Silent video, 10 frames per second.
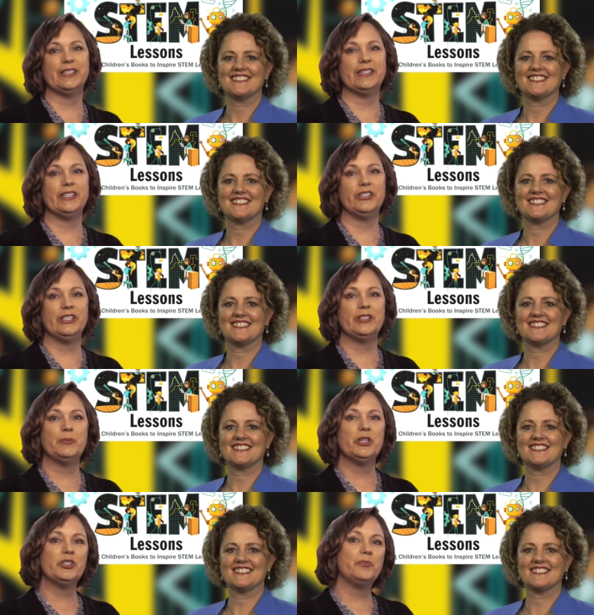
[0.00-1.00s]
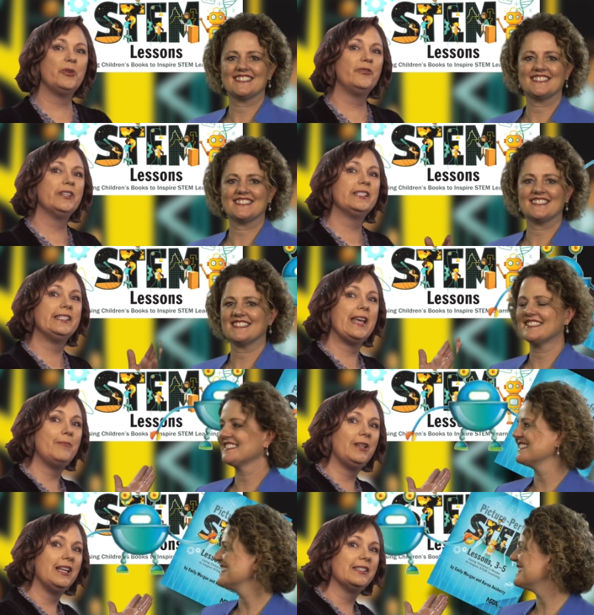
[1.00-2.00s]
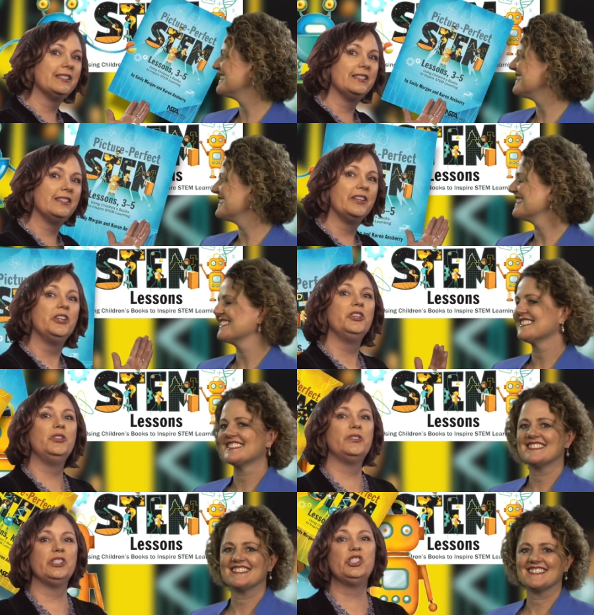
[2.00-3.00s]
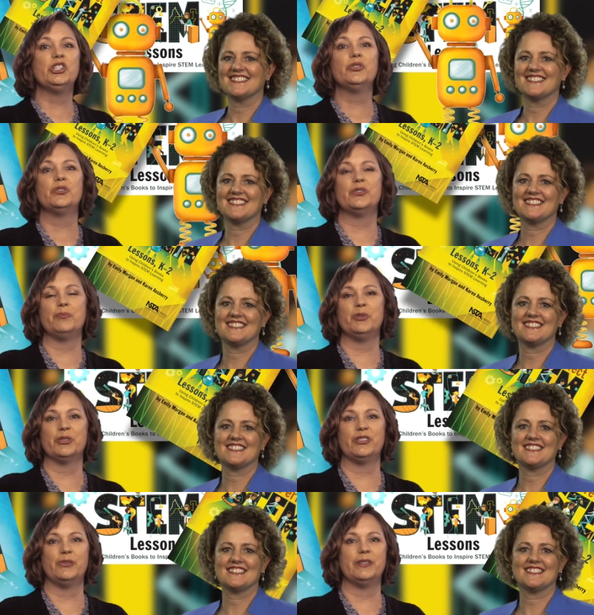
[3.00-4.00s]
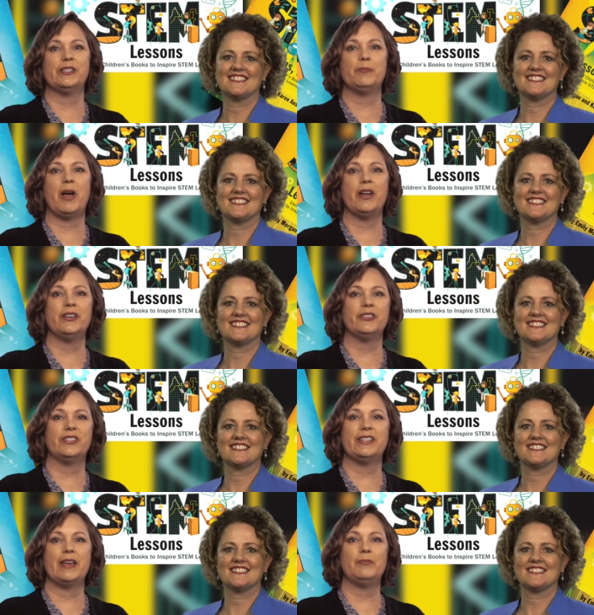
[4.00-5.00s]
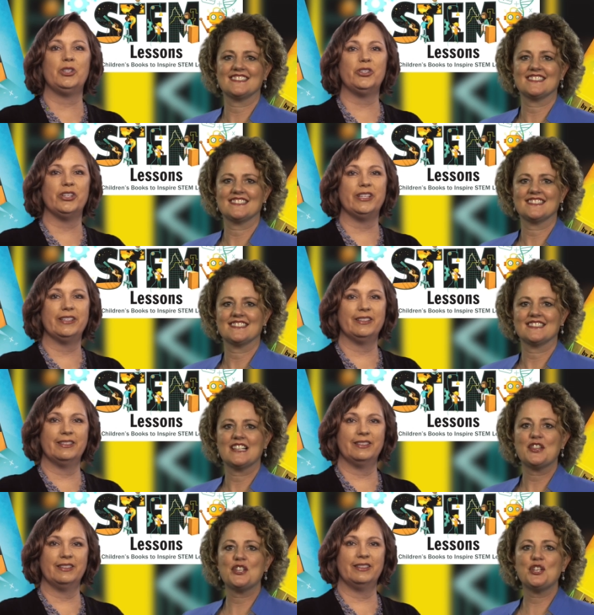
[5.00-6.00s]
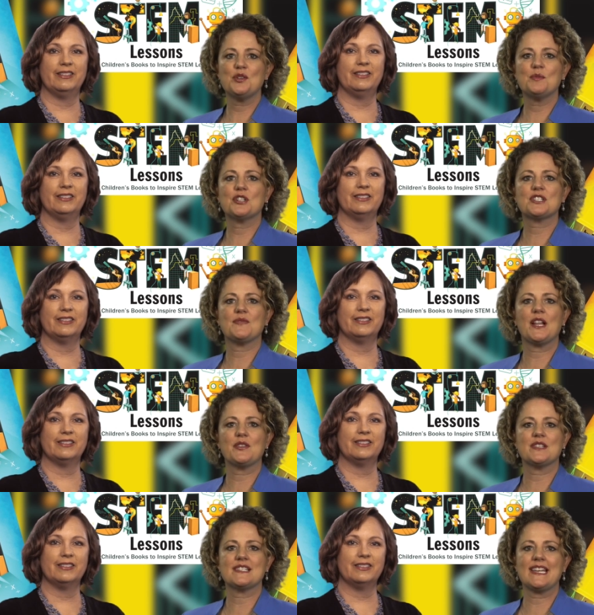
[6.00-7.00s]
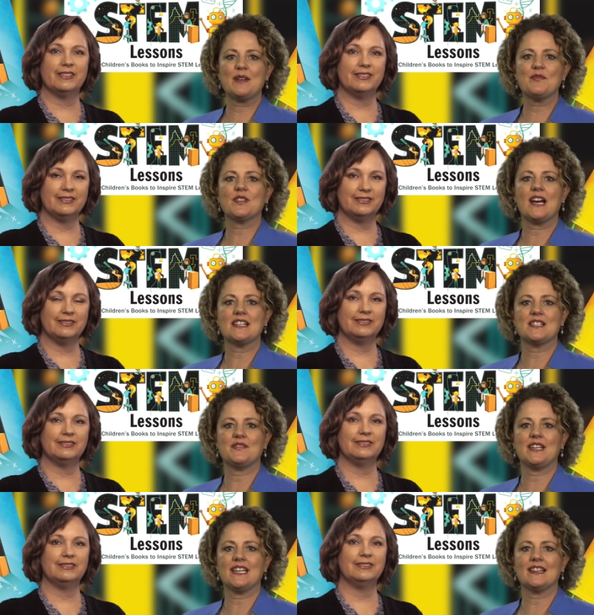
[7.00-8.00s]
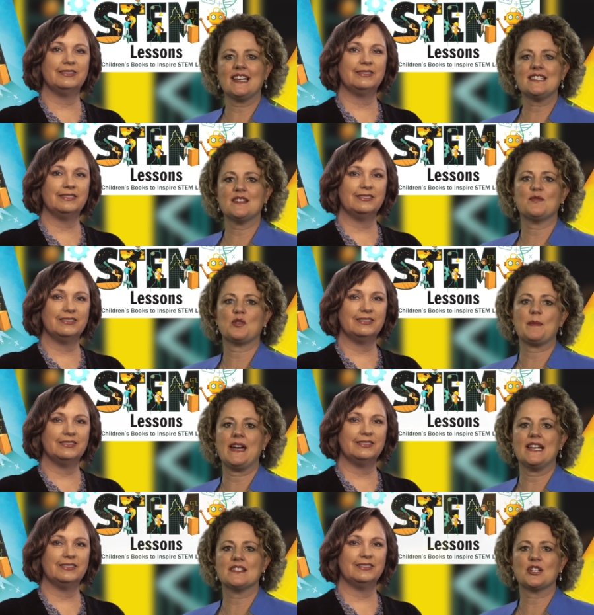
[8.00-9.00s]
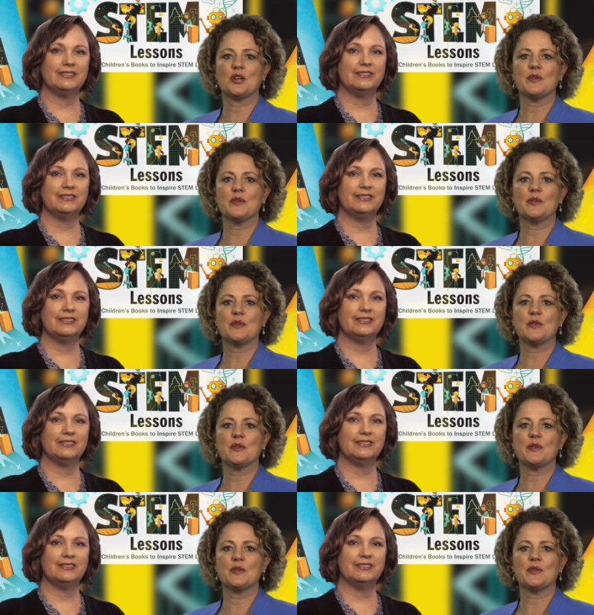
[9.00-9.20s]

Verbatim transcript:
Speaker 1: the series, Picture Perfect STEM Lessons, using children's books to inspire STEM learning.
Speaker 2: The new books follow the same philosophy and lesson format as our